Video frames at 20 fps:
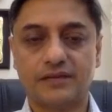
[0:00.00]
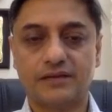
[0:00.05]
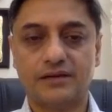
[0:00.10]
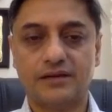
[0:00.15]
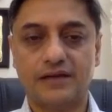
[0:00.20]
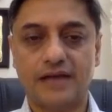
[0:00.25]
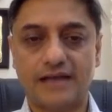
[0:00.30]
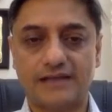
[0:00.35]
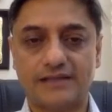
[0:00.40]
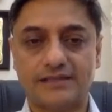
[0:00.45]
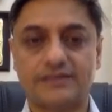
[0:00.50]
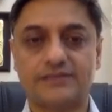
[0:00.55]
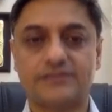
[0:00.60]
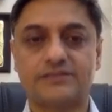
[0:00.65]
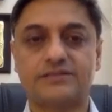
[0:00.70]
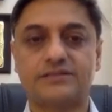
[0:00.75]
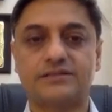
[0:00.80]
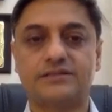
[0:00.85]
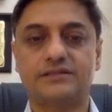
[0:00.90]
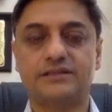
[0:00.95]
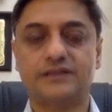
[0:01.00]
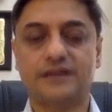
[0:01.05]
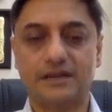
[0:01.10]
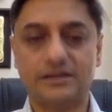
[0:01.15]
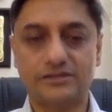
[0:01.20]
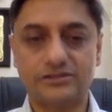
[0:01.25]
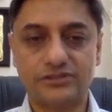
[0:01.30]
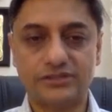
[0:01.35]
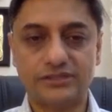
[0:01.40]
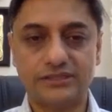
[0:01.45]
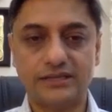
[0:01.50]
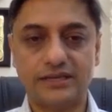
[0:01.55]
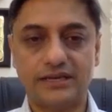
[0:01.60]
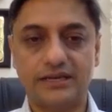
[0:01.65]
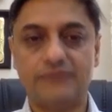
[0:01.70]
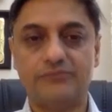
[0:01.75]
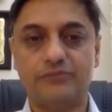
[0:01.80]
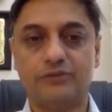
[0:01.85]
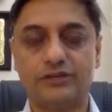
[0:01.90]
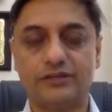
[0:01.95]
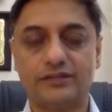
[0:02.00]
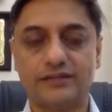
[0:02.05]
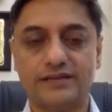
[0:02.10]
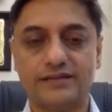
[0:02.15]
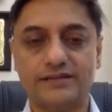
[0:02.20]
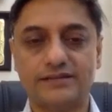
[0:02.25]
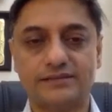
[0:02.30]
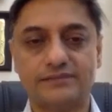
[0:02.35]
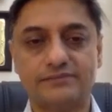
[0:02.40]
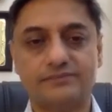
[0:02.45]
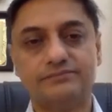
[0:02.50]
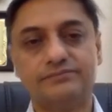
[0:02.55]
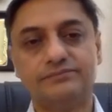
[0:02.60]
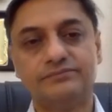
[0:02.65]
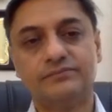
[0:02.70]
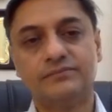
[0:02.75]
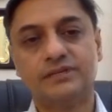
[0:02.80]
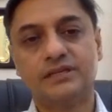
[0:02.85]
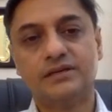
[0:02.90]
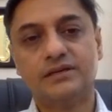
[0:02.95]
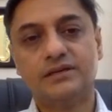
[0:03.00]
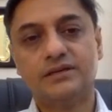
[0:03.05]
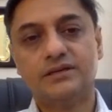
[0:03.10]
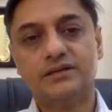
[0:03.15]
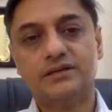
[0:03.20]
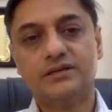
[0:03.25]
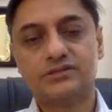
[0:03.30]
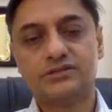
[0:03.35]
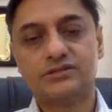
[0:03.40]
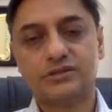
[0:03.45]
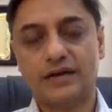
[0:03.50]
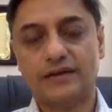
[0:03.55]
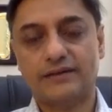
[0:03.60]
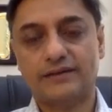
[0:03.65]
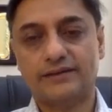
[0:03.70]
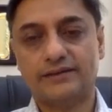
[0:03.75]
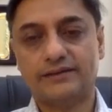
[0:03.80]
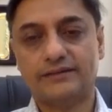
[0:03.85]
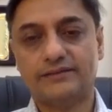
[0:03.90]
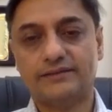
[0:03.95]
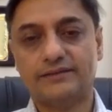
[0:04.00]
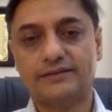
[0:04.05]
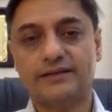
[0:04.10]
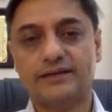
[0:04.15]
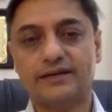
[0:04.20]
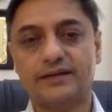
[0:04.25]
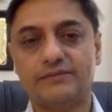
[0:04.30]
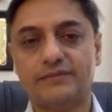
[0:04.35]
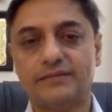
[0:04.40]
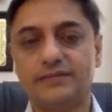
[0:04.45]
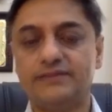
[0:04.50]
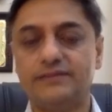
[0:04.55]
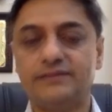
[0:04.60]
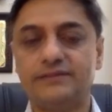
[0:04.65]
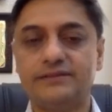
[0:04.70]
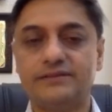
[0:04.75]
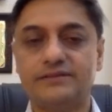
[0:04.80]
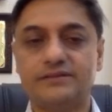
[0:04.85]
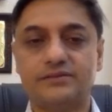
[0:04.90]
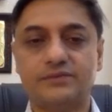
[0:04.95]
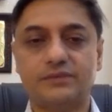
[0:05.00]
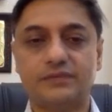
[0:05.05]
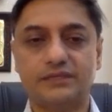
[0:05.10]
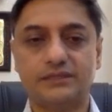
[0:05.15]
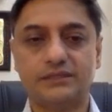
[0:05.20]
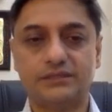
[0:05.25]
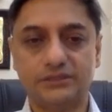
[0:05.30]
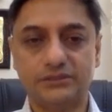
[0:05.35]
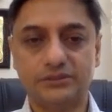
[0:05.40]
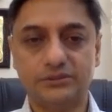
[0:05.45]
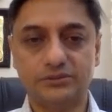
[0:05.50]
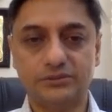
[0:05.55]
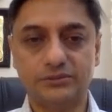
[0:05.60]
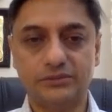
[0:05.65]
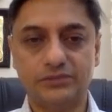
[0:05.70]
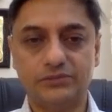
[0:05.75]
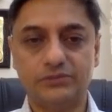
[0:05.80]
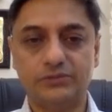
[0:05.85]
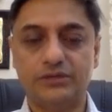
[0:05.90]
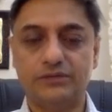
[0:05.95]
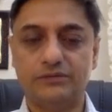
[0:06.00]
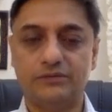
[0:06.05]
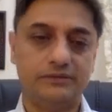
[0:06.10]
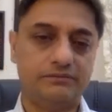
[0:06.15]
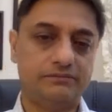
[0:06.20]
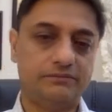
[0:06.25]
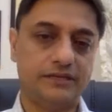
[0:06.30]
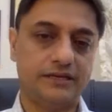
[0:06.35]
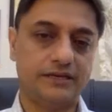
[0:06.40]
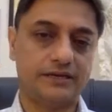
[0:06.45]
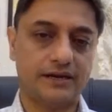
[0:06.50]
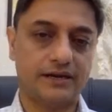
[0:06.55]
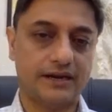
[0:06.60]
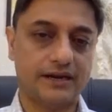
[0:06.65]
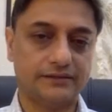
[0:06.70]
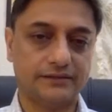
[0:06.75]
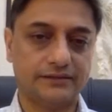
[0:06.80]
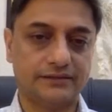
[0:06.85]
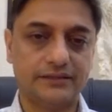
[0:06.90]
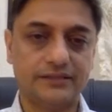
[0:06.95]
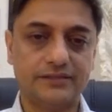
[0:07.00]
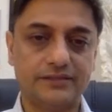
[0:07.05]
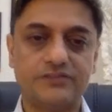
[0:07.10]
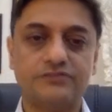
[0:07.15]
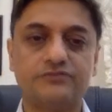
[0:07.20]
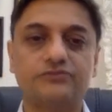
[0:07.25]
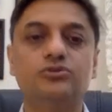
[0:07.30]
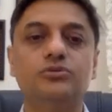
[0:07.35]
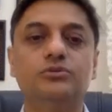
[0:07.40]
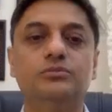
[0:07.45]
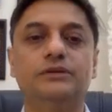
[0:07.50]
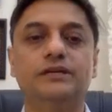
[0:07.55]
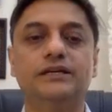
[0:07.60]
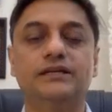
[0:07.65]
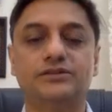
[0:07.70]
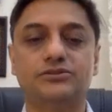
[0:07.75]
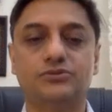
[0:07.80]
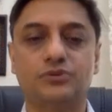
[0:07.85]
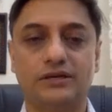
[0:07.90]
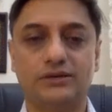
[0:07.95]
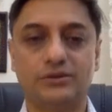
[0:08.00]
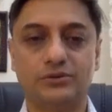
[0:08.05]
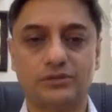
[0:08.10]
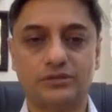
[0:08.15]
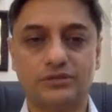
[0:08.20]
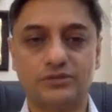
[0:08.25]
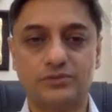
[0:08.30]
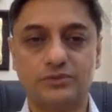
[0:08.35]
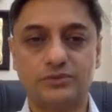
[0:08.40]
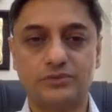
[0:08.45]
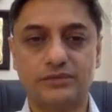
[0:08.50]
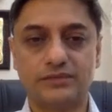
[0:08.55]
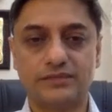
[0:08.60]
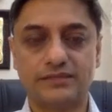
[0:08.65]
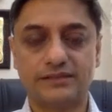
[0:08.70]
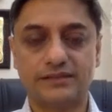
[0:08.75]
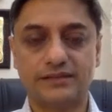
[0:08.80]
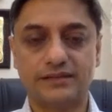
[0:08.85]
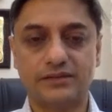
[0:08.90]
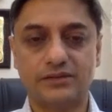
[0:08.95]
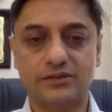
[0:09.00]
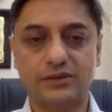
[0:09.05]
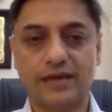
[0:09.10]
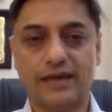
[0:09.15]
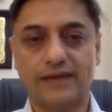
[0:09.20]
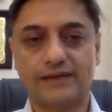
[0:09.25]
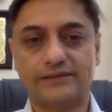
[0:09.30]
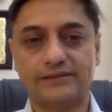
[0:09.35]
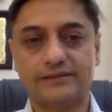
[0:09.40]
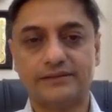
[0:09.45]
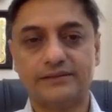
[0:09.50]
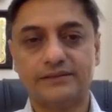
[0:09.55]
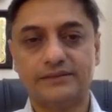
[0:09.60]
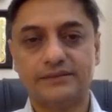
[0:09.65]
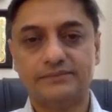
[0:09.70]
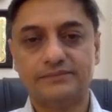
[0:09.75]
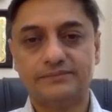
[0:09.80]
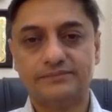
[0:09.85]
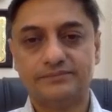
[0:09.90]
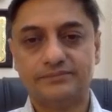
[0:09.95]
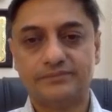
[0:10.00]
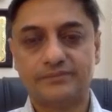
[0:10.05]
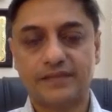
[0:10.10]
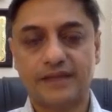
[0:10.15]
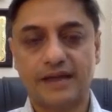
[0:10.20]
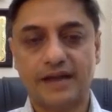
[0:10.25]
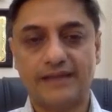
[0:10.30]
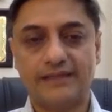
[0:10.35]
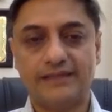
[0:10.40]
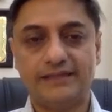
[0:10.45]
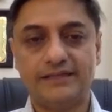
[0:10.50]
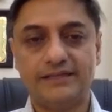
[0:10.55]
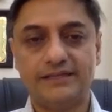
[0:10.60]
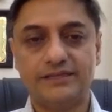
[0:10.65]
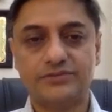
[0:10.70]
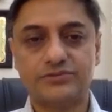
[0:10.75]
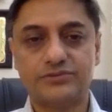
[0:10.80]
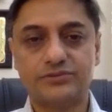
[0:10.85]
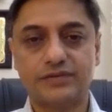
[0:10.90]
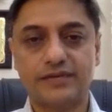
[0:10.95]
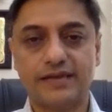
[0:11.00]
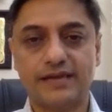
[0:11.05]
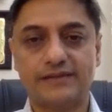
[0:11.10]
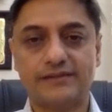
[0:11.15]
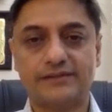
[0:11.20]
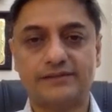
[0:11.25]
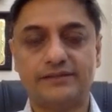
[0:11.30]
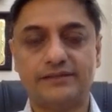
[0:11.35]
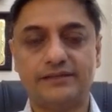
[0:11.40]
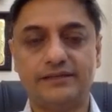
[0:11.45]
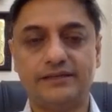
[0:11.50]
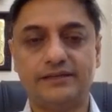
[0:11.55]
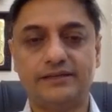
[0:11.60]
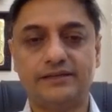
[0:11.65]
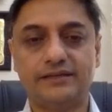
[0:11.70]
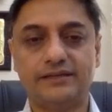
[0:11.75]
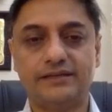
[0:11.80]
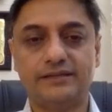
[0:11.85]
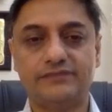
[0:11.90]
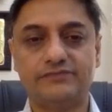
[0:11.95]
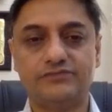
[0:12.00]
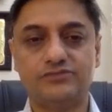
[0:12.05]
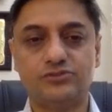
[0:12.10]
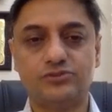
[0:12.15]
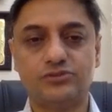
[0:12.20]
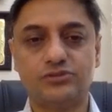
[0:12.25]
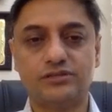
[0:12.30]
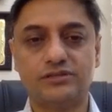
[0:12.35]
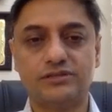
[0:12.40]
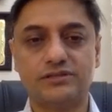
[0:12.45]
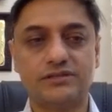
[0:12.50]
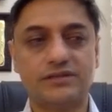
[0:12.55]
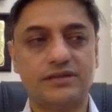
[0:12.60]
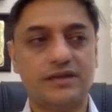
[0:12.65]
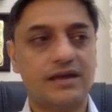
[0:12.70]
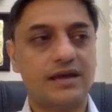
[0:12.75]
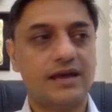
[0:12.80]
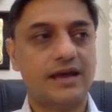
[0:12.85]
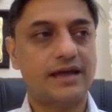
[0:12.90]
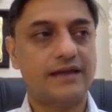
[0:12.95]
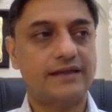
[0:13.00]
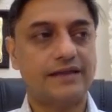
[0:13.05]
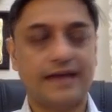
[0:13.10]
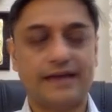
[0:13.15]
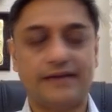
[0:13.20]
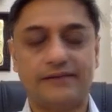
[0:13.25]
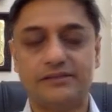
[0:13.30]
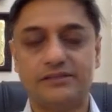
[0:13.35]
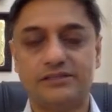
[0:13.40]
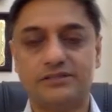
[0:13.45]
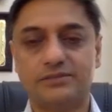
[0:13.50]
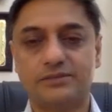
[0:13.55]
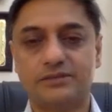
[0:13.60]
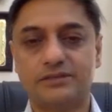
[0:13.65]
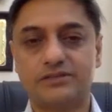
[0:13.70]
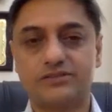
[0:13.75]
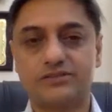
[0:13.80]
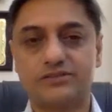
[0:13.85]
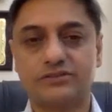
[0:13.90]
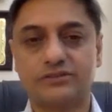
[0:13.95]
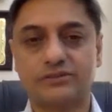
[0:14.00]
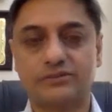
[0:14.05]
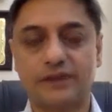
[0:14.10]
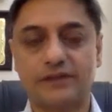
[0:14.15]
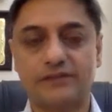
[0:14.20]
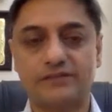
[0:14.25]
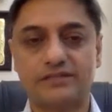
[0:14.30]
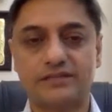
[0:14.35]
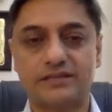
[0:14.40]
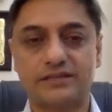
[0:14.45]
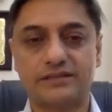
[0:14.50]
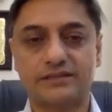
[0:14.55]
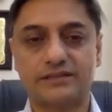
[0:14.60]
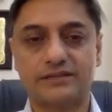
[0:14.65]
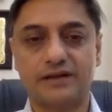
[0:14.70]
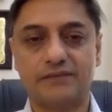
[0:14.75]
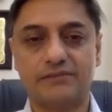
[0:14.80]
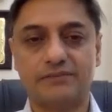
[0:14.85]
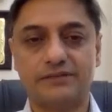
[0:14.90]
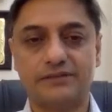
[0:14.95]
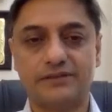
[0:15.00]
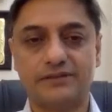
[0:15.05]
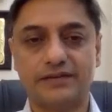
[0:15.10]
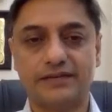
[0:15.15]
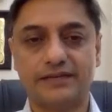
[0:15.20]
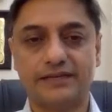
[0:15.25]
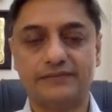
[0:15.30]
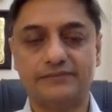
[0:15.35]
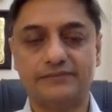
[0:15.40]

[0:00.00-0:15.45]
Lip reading: assets in the country and monetize them. So I think there are many things that we continue to do, and there are other things, if you bring it to our notice, we will certainly look at. The idea is to get the creative juices and the animal spirits of the private sector up and running.